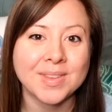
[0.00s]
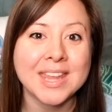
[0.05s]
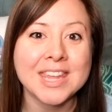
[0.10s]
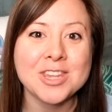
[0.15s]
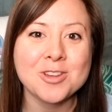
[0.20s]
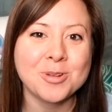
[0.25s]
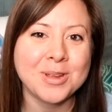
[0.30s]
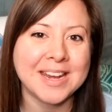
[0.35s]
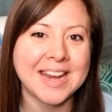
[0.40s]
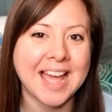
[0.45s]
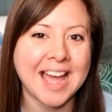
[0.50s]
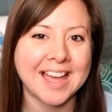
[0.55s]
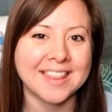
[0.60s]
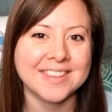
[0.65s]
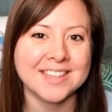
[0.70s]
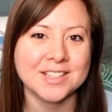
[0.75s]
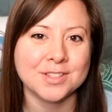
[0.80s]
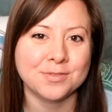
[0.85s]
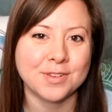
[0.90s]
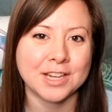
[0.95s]
You can add
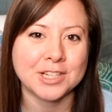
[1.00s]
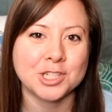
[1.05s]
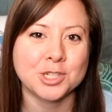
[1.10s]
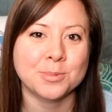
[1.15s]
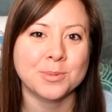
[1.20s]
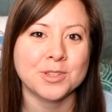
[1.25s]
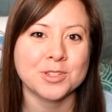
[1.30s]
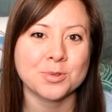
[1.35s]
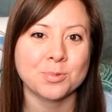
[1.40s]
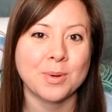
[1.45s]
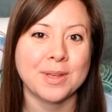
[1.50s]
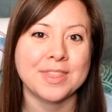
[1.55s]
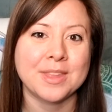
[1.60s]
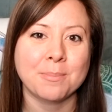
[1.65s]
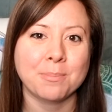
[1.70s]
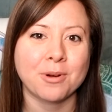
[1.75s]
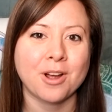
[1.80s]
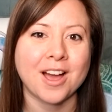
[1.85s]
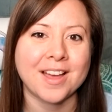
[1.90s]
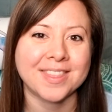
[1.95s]
these vegetables when the
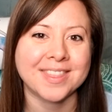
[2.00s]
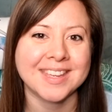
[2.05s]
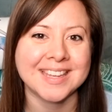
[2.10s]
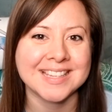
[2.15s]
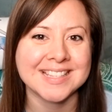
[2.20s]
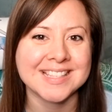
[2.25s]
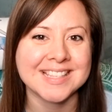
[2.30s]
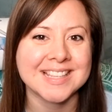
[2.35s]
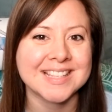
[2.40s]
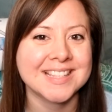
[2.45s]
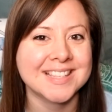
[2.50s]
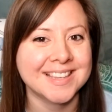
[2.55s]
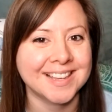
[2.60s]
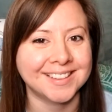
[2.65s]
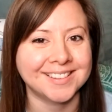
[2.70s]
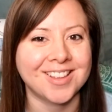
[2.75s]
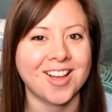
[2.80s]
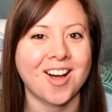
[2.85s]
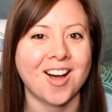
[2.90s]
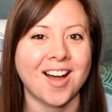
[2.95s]
broth is
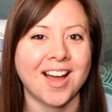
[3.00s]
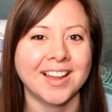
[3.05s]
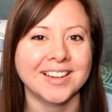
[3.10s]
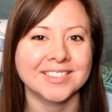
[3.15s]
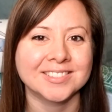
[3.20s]
still hot.